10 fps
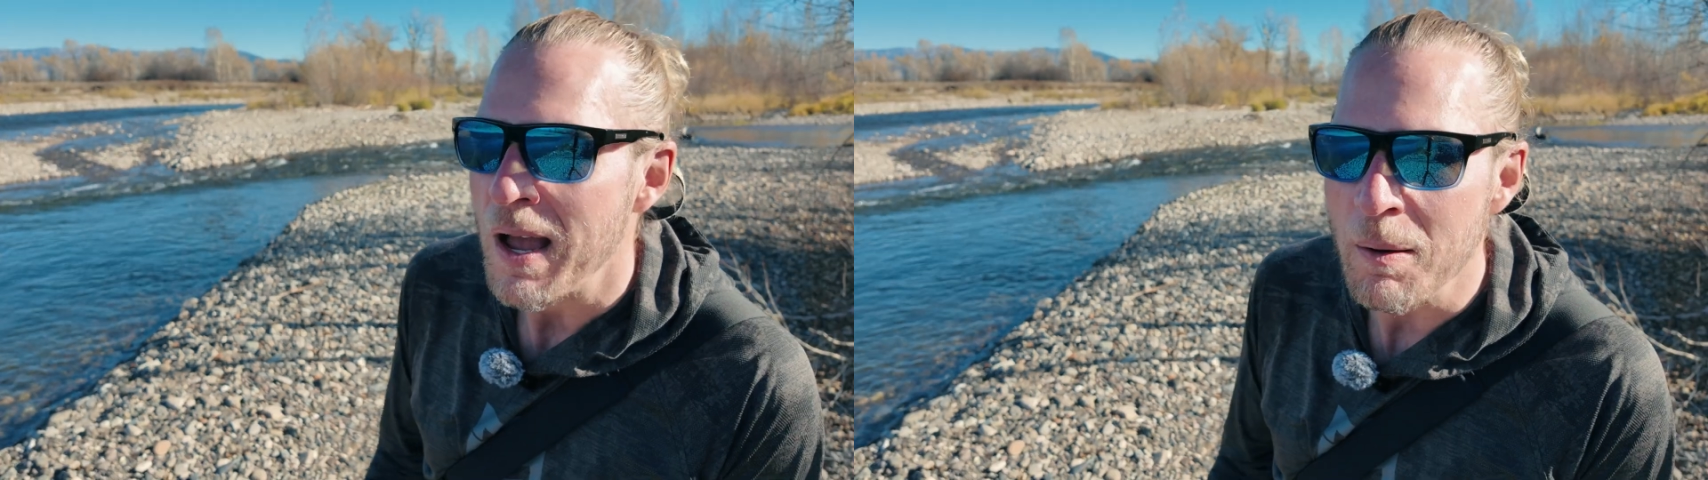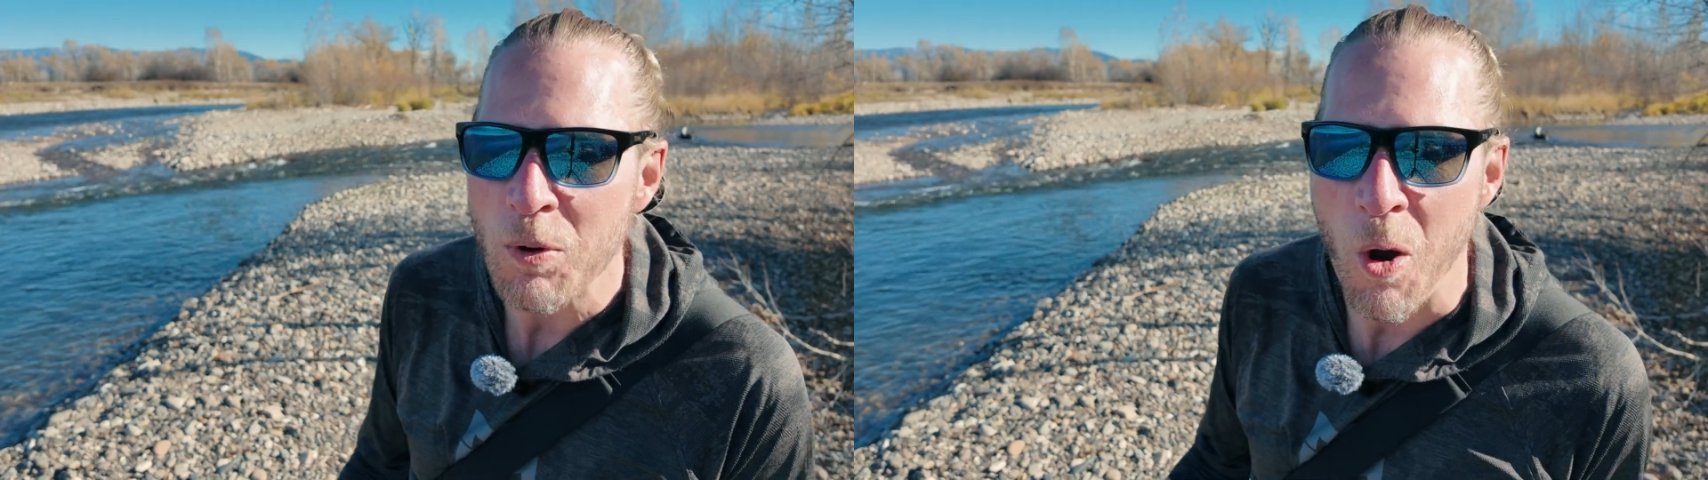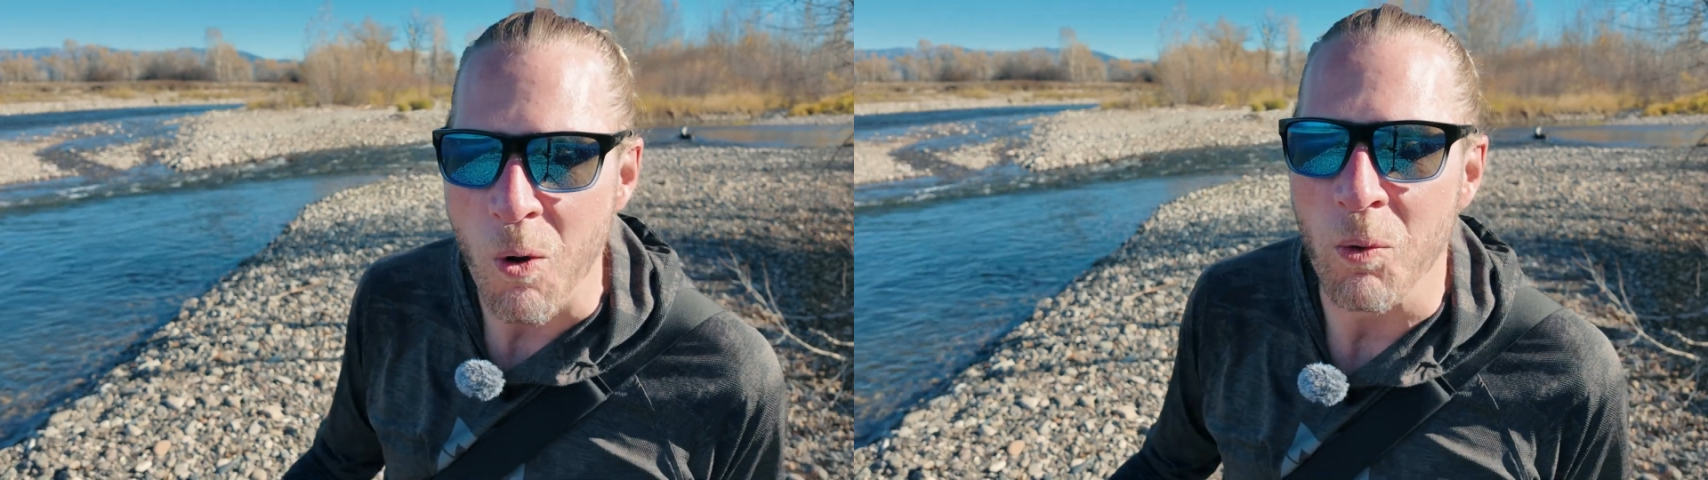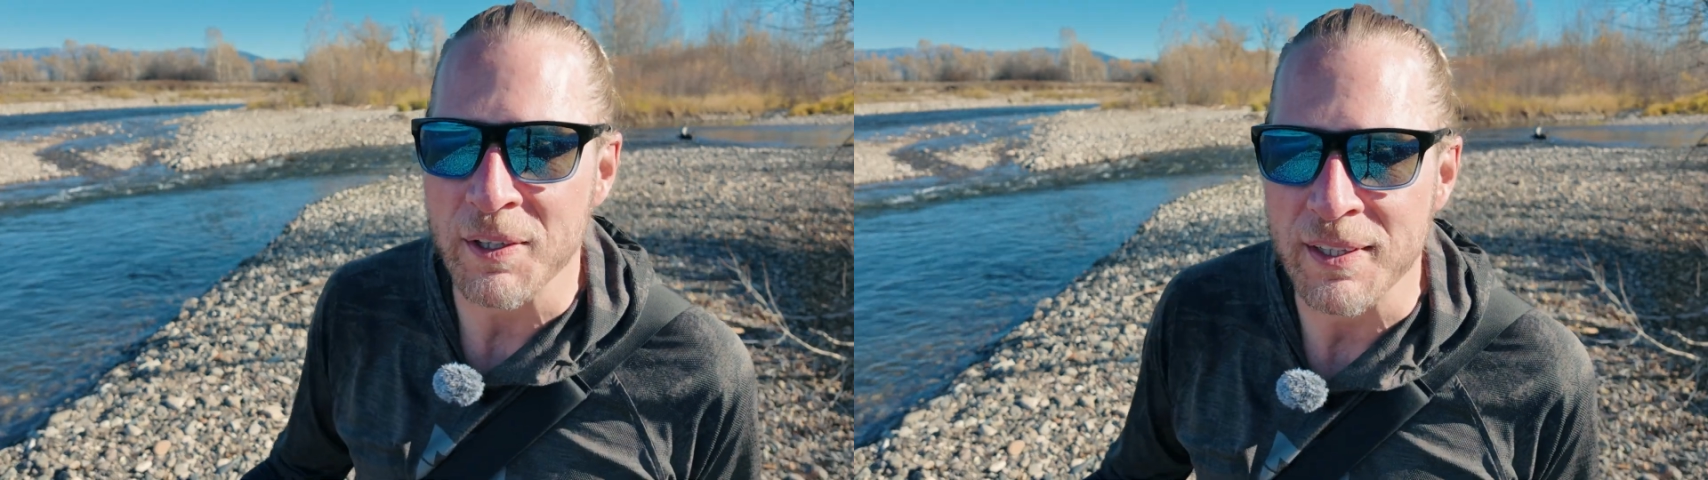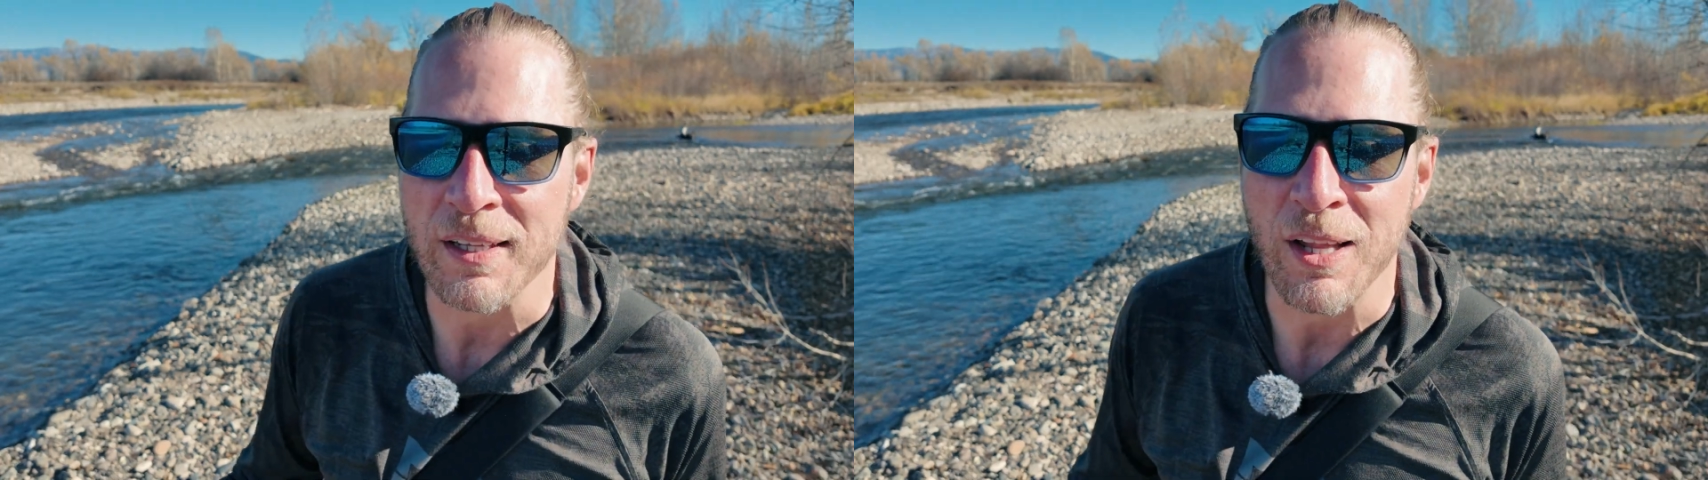I'm going
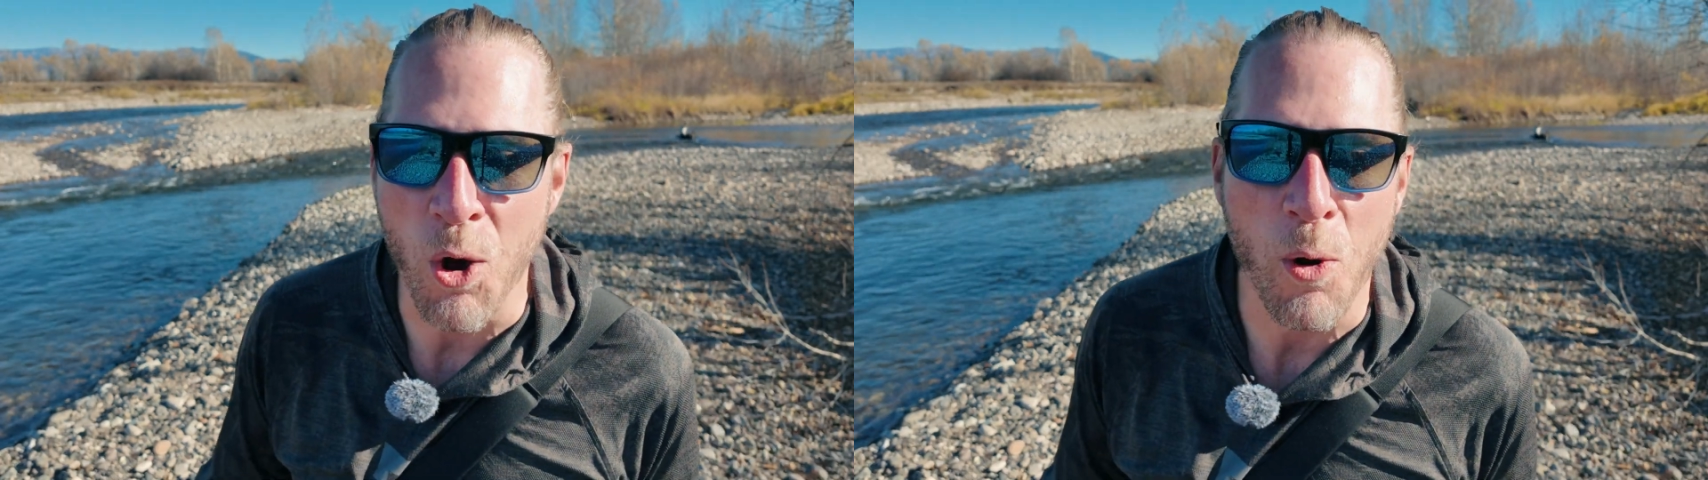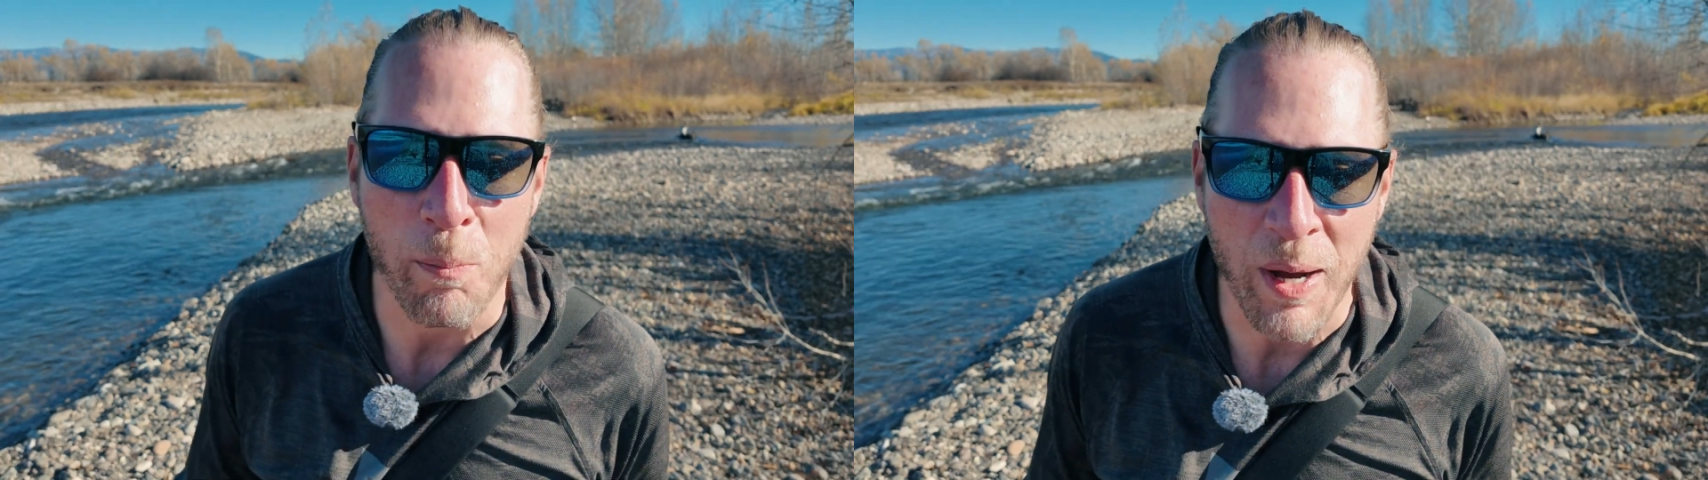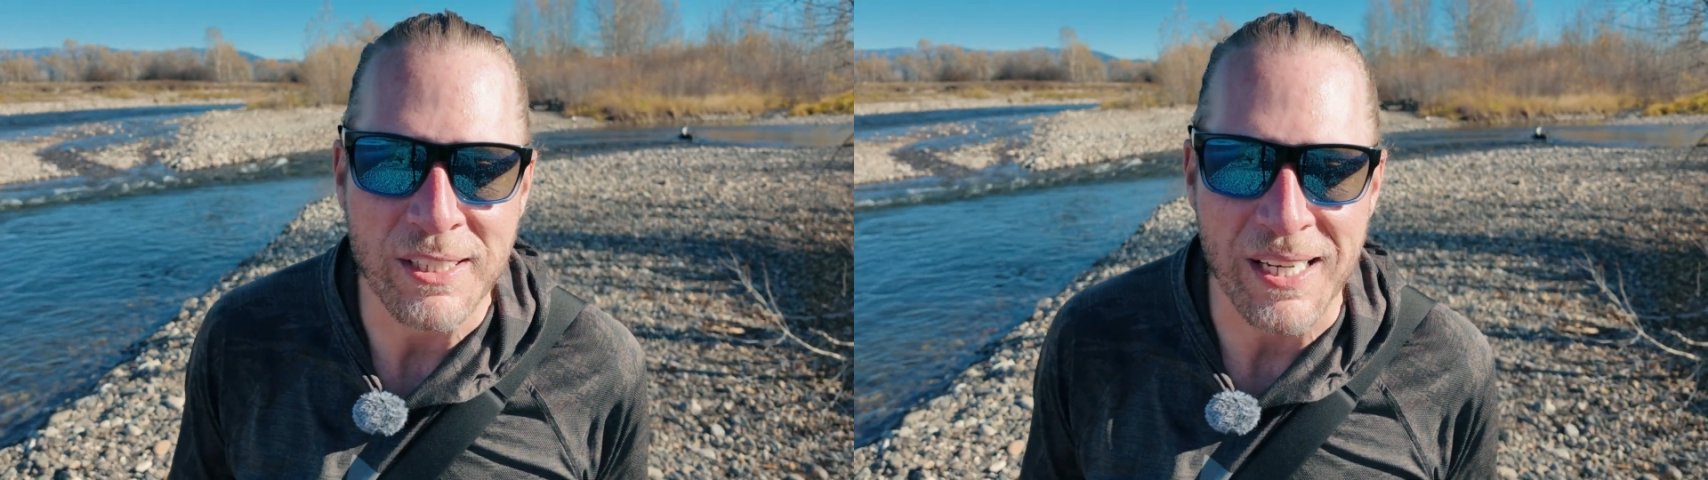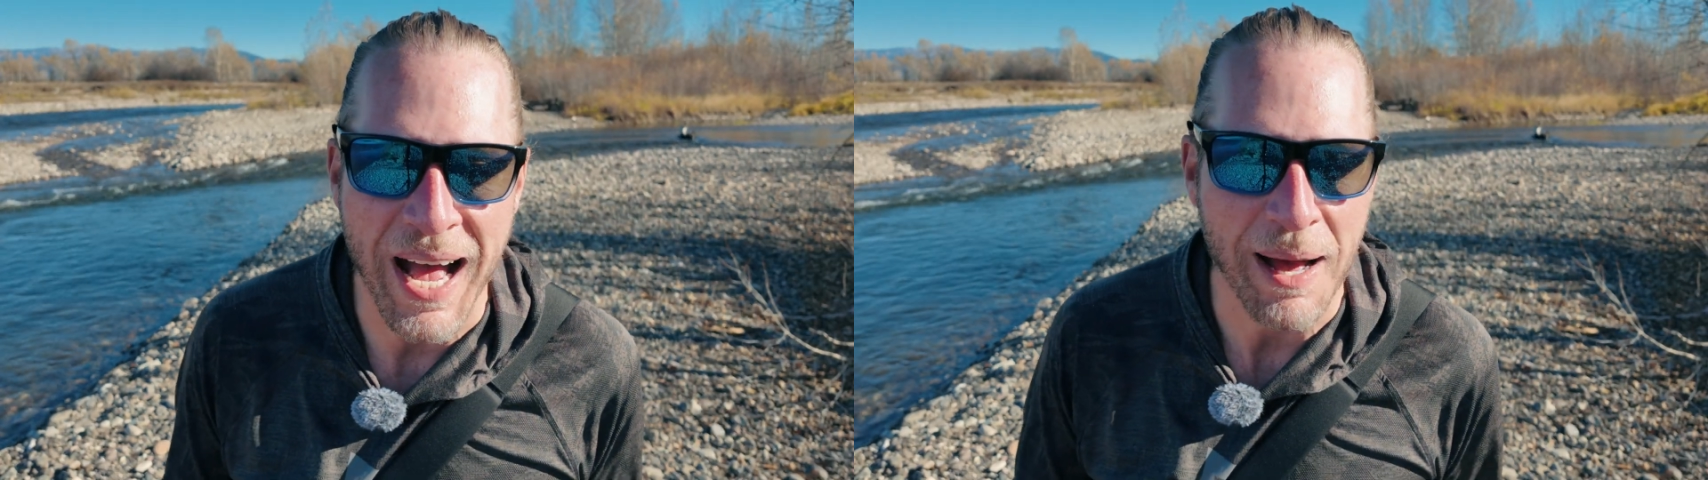with the lower budget